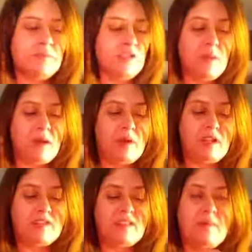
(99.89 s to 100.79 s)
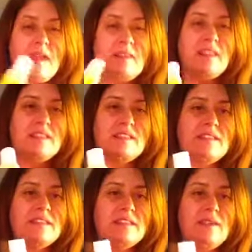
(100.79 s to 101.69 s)
you might want to use something like this. This
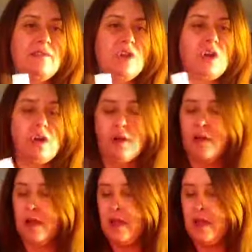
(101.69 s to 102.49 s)
is DevaCurl